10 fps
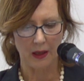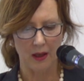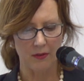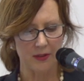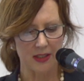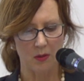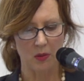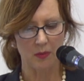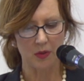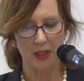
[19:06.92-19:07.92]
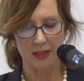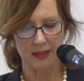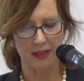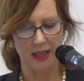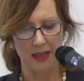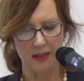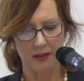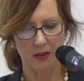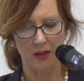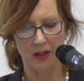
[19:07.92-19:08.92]
If someone objects to that,
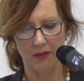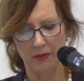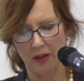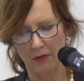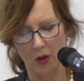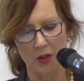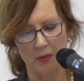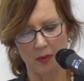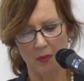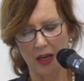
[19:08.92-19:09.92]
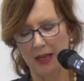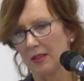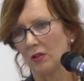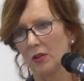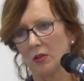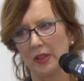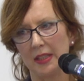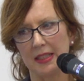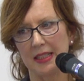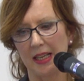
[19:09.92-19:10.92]
so a vote's been passed not to
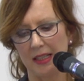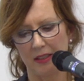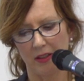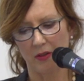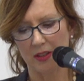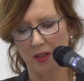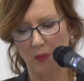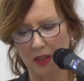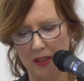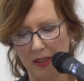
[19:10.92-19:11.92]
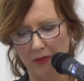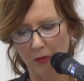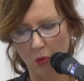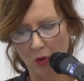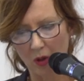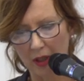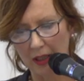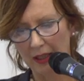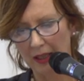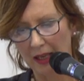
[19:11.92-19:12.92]
reinstate, there is an ability for
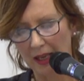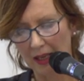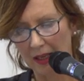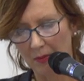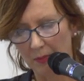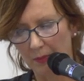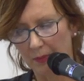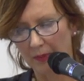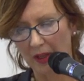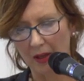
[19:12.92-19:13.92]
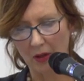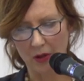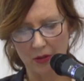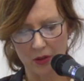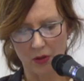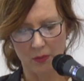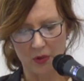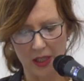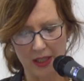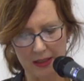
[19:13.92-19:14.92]
an owner to
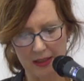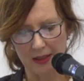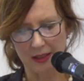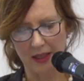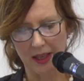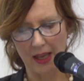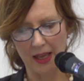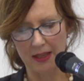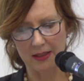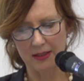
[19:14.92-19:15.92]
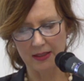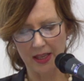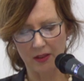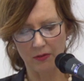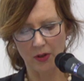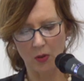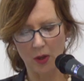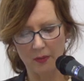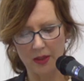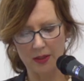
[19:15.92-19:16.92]
object, and they can follow
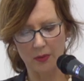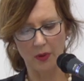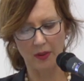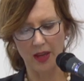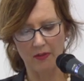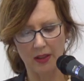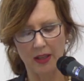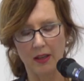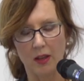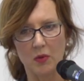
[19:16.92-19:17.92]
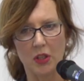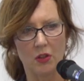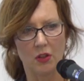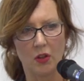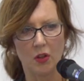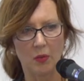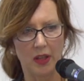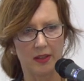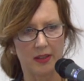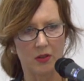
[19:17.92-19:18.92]
up this with having their objection heard
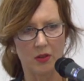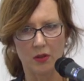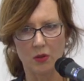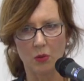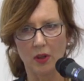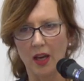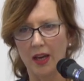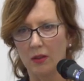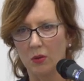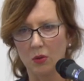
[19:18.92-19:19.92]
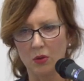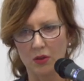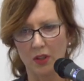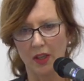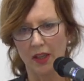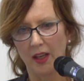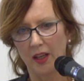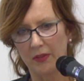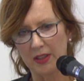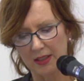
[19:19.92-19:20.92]
by the district or the High Court.
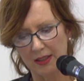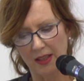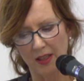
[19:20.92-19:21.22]
If it's